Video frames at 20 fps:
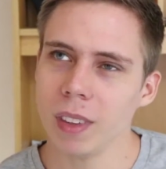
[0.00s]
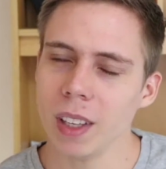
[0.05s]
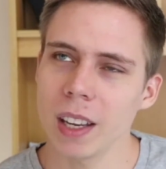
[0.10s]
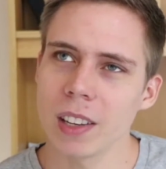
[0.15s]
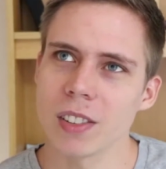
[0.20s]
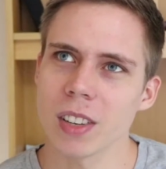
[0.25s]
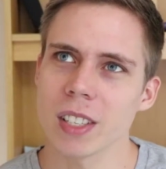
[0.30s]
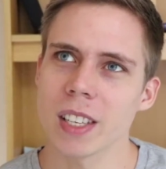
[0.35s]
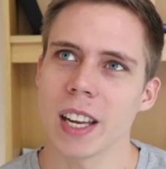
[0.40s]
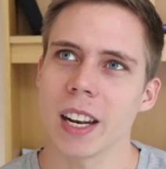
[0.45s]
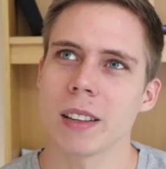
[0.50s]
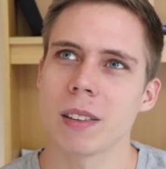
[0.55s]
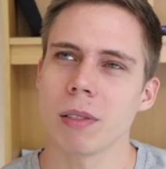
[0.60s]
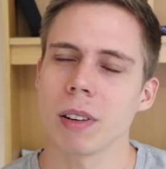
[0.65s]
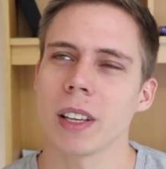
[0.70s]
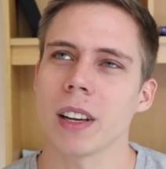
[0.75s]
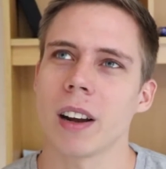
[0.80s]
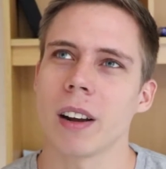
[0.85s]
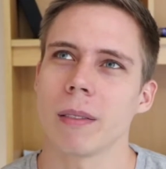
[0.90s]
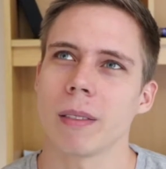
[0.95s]
it's just that it's
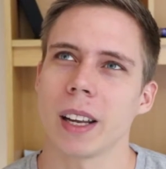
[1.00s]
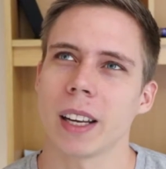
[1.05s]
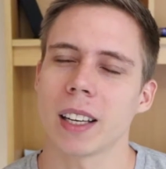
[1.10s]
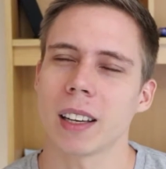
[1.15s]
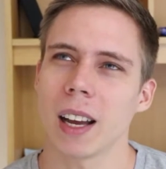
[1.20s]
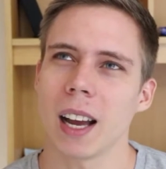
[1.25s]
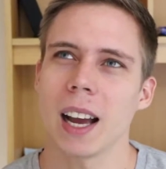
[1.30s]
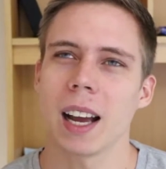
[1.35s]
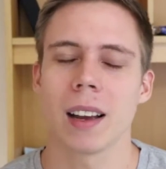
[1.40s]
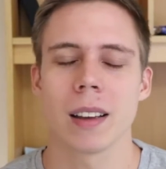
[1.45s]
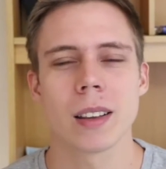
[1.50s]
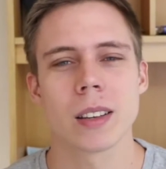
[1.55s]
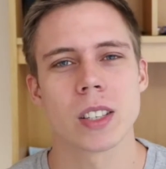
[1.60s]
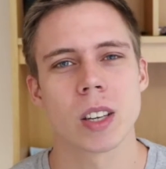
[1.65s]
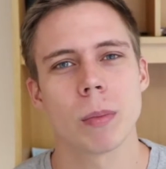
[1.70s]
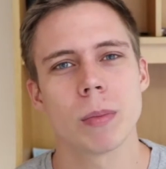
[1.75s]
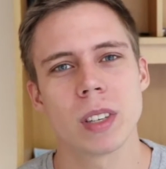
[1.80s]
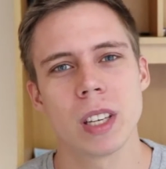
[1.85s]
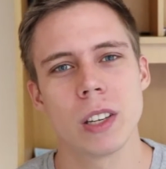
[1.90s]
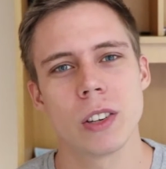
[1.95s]
really like
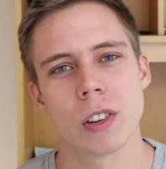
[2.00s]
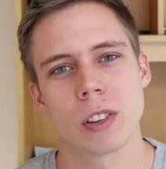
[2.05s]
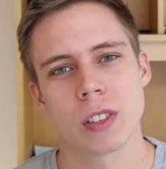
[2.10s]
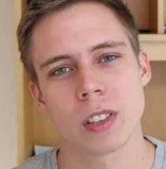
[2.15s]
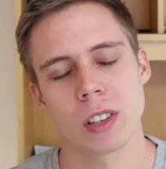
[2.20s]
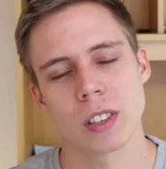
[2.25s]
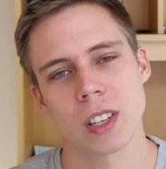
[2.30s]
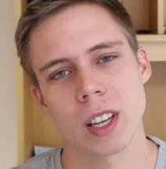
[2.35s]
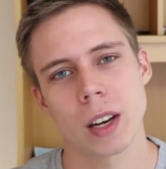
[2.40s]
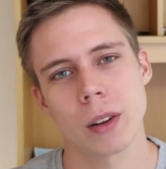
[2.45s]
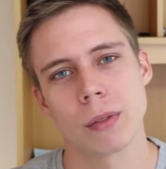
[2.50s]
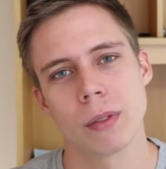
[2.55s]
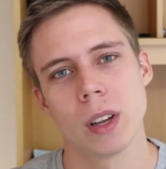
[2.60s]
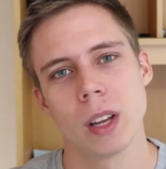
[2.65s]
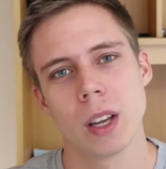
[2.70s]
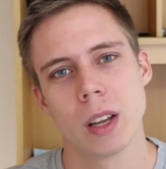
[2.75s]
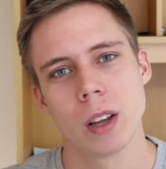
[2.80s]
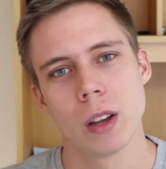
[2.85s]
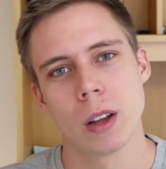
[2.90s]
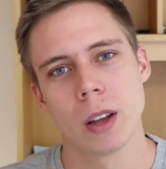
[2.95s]
some teachers just kind of
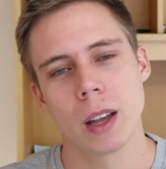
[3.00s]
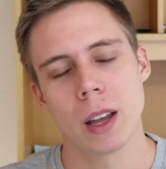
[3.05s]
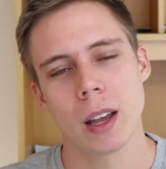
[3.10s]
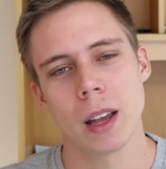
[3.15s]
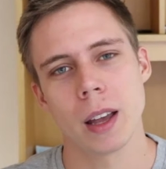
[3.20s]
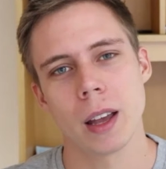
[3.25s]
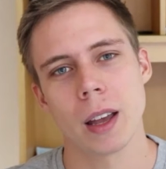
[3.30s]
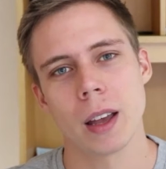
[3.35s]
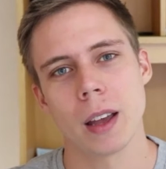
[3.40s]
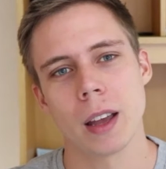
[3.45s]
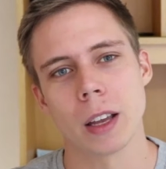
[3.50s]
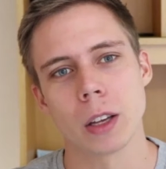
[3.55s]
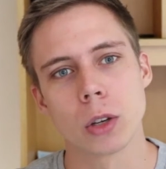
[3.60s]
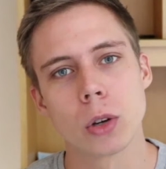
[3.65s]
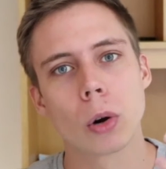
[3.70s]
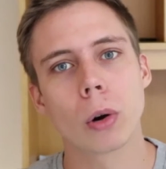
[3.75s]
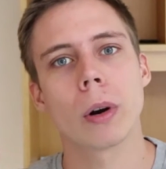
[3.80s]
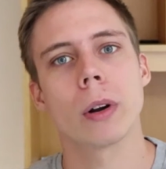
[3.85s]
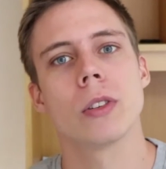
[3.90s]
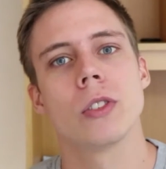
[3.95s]

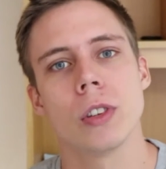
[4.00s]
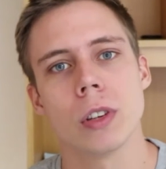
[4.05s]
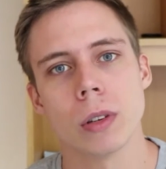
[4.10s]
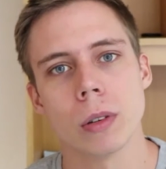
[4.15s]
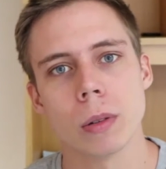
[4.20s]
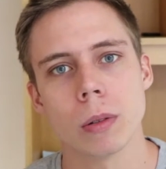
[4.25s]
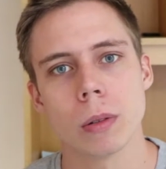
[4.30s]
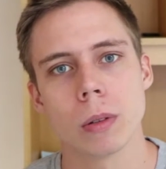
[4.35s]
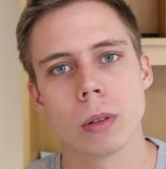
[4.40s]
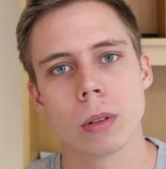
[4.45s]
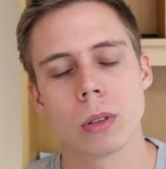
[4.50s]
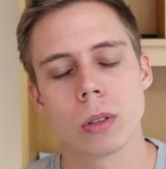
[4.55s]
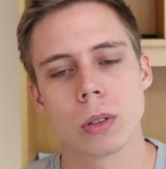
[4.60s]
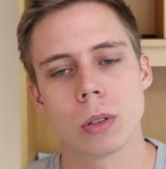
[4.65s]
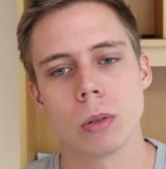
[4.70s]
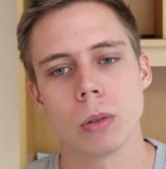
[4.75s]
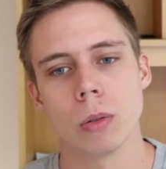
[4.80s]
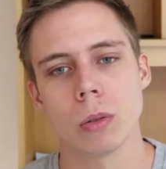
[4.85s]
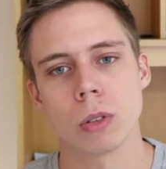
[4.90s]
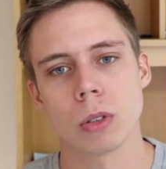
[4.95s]
encourage you
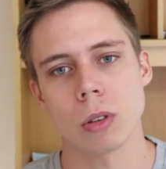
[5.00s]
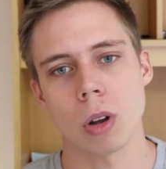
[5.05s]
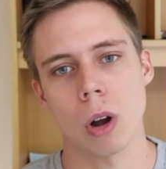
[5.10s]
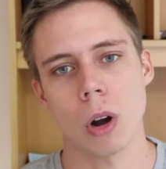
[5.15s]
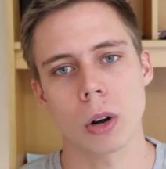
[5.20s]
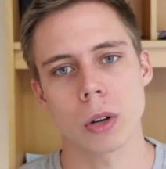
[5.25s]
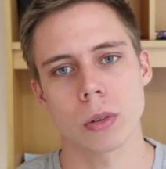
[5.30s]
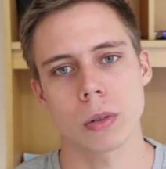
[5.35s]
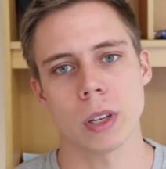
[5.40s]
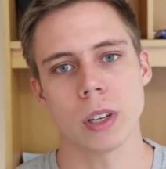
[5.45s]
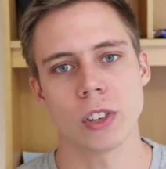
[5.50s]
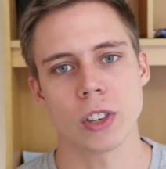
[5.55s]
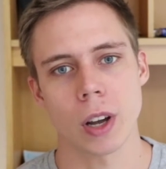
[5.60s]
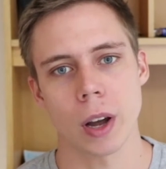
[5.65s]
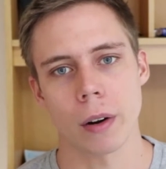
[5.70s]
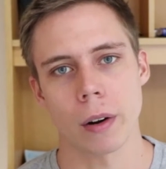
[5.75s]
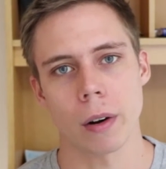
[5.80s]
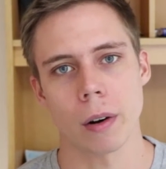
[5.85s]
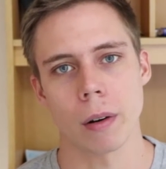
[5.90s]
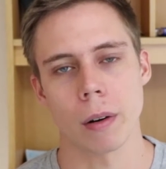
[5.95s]
to talk to each
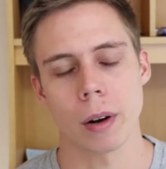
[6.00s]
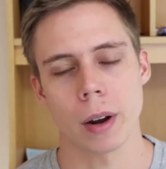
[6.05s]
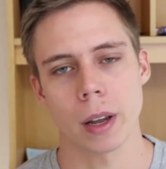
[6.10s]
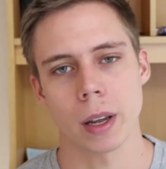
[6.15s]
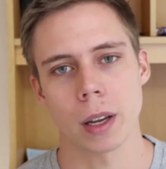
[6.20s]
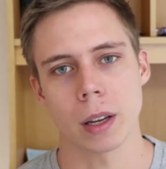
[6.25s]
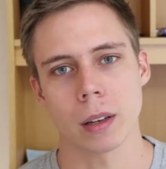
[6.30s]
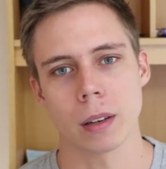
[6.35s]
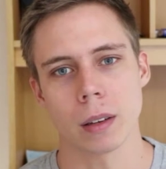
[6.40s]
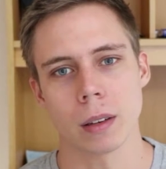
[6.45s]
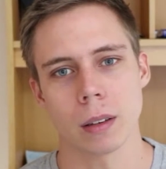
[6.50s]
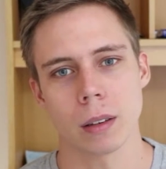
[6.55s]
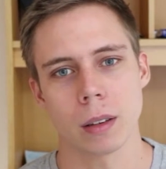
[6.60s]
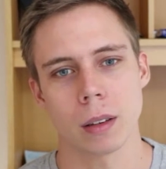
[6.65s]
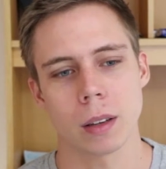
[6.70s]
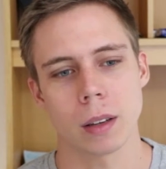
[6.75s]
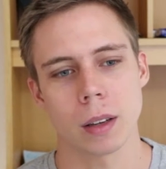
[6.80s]
other and